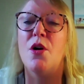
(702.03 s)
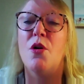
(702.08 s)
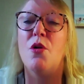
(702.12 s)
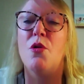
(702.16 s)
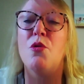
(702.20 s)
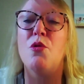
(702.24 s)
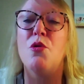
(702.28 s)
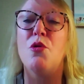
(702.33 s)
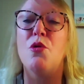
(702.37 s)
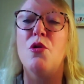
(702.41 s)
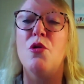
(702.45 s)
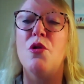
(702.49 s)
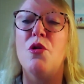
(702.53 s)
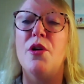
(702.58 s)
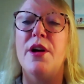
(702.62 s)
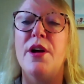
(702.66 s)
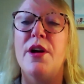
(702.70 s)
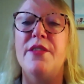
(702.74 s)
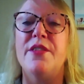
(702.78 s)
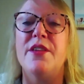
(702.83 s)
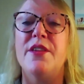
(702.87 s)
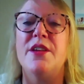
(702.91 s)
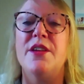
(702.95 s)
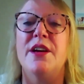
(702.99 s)

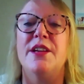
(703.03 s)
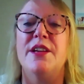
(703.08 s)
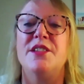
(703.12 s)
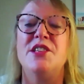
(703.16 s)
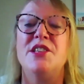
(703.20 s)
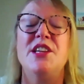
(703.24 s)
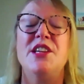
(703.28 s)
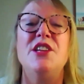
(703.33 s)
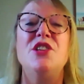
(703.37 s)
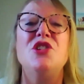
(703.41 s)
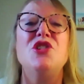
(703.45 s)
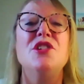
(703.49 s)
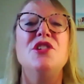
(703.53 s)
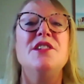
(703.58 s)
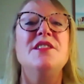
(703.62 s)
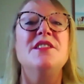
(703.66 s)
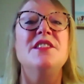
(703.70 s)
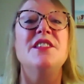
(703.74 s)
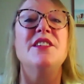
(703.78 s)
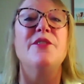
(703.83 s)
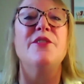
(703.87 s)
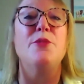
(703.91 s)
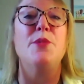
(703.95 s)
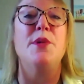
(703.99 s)
or
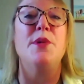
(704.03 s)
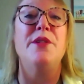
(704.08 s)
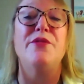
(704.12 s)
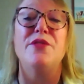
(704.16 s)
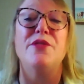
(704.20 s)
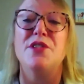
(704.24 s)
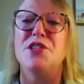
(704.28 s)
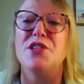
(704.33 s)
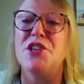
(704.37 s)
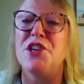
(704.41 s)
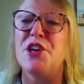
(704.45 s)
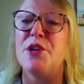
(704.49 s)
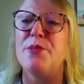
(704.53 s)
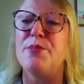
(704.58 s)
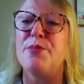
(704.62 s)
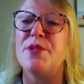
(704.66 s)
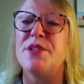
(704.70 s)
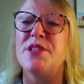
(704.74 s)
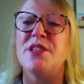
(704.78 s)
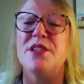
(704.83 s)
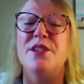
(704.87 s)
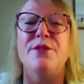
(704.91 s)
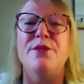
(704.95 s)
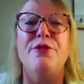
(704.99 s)
teachings that we've
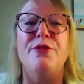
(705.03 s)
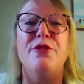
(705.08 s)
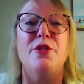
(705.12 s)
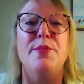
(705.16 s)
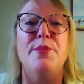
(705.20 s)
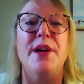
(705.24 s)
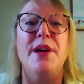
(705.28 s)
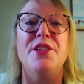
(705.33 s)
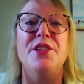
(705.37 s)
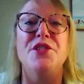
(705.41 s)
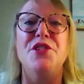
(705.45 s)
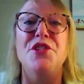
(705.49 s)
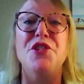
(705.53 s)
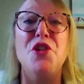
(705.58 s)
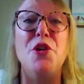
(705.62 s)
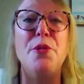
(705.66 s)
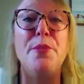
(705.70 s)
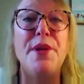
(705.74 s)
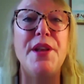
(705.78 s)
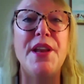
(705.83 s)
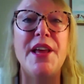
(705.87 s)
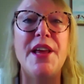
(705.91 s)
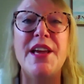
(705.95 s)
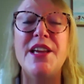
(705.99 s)
interpreted from our
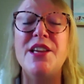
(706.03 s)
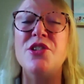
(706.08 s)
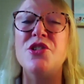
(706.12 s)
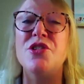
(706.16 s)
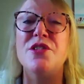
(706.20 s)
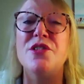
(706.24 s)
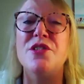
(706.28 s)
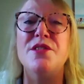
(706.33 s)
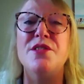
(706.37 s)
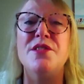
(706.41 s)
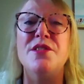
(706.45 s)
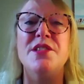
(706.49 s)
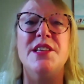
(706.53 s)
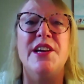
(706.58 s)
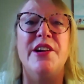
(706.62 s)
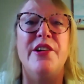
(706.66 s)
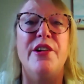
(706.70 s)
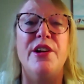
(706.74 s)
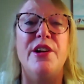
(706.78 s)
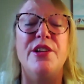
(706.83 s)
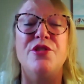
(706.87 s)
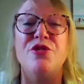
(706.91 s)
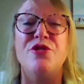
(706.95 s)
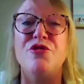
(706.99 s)
denominations or
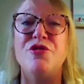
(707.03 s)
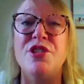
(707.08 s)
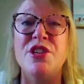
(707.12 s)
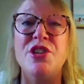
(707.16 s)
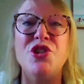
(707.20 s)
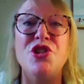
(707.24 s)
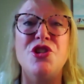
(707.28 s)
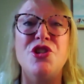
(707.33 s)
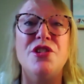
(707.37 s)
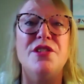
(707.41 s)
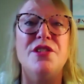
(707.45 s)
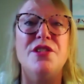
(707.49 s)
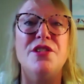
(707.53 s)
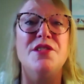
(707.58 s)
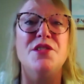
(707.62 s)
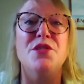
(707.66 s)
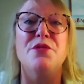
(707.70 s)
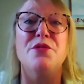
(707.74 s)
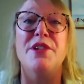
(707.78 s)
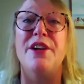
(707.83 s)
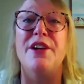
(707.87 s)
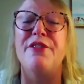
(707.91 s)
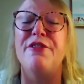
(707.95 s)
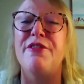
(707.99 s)
our traditions
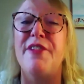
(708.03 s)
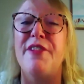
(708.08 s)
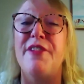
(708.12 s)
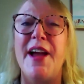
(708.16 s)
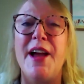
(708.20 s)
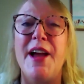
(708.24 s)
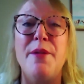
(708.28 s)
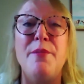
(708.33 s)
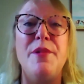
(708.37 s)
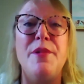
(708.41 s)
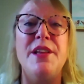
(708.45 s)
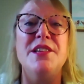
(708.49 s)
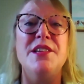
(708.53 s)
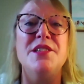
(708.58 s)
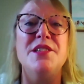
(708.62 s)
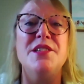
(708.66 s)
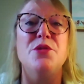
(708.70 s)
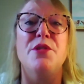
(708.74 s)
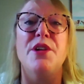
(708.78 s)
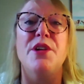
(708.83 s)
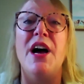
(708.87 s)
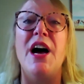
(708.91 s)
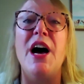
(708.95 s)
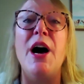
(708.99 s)
or our families
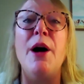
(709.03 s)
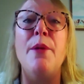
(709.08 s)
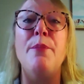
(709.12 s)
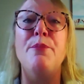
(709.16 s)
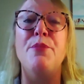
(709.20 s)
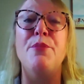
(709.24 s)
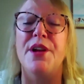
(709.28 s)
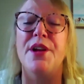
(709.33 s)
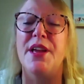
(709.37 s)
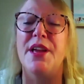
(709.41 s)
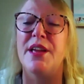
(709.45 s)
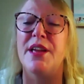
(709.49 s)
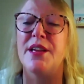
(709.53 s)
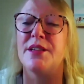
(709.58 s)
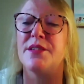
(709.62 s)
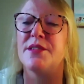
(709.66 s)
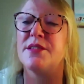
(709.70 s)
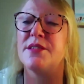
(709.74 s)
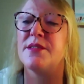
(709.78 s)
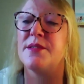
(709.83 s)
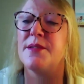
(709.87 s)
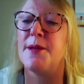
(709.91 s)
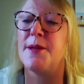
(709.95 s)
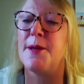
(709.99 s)
or our
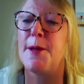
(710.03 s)
upbringings.